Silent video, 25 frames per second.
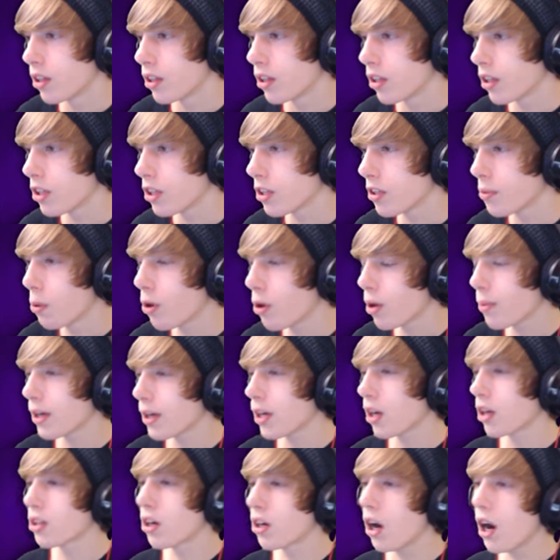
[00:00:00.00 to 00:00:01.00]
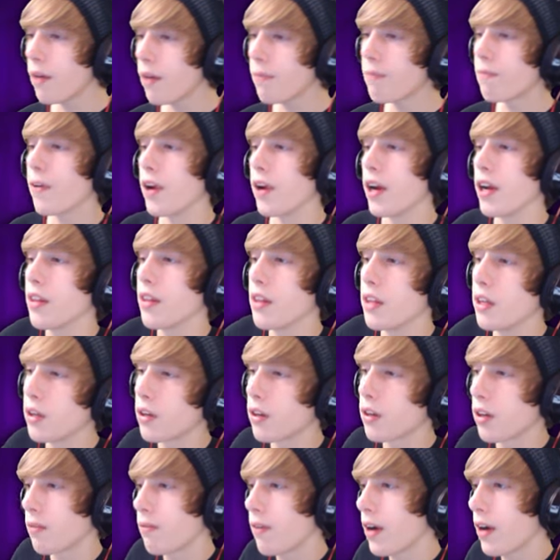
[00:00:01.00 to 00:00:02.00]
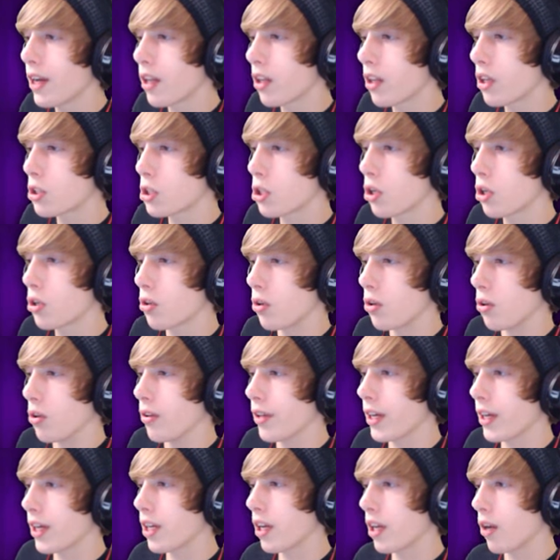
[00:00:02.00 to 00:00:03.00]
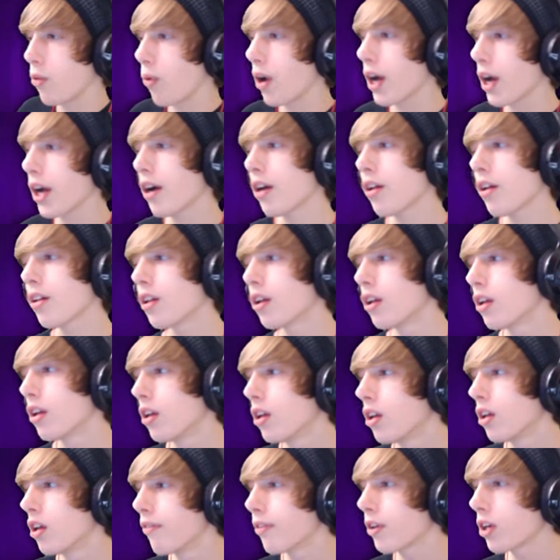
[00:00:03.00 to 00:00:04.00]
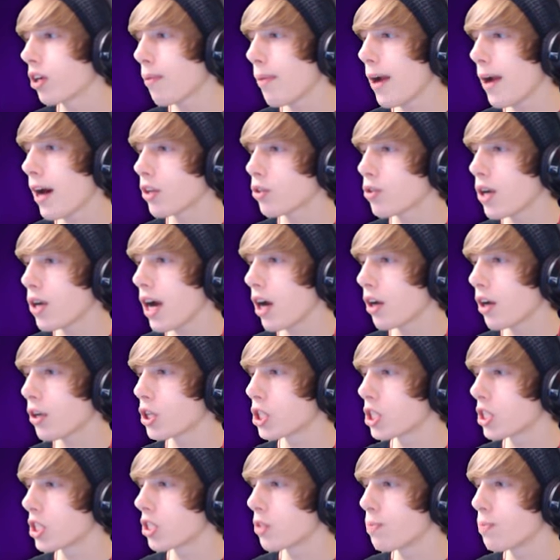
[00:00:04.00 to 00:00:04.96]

There's this Pokemon called Comfey that you can find in Lush Jungle that can, well... If you are clear Mallow's Trial, you should